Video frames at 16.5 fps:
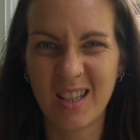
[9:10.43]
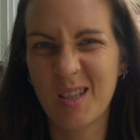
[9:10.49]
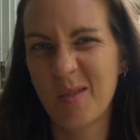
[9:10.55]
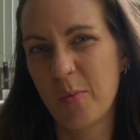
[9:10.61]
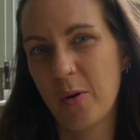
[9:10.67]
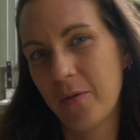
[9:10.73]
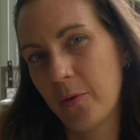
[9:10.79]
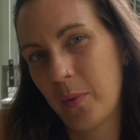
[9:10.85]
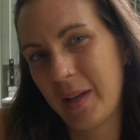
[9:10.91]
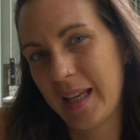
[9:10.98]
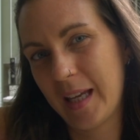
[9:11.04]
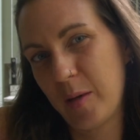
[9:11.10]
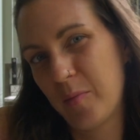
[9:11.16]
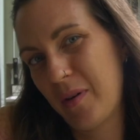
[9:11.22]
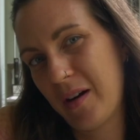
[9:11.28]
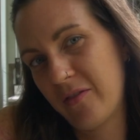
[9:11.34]
This is more of a
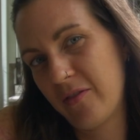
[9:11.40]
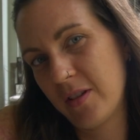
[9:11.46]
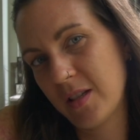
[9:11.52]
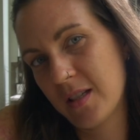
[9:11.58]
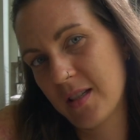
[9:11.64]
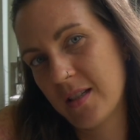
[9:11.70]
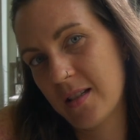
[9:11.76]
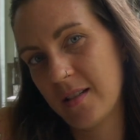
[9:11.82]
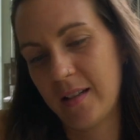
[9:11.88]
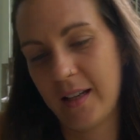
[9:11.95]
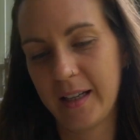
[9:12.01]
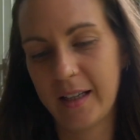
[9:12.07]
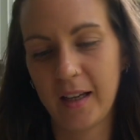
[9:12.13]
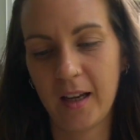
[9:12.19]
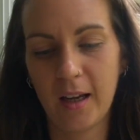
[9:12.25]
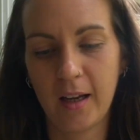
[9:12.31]
weekend breakfast,
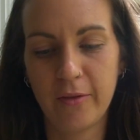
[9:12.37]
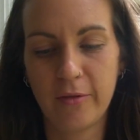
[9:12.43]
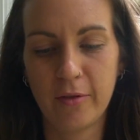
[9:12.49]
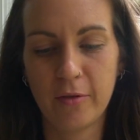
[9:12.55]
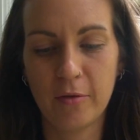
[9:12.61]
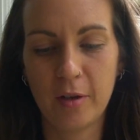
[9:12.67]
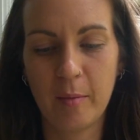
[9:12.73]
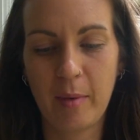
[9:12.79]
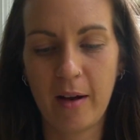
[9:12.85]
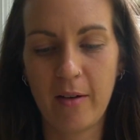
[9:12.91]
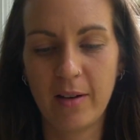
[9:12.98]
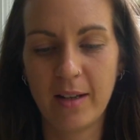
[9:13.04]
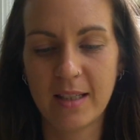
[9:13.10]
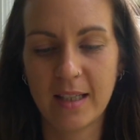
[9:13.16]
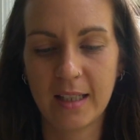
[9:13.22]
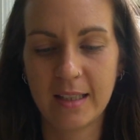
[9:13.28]
like if we're all about
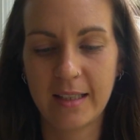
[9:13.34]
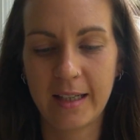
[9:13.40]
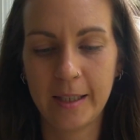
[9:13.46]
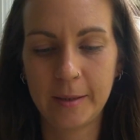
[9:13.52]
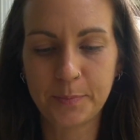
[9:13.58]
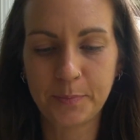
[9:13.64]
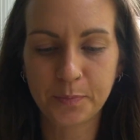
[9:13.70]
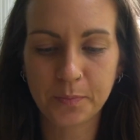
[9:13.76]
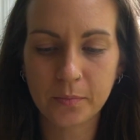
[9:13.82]
on a Saturday,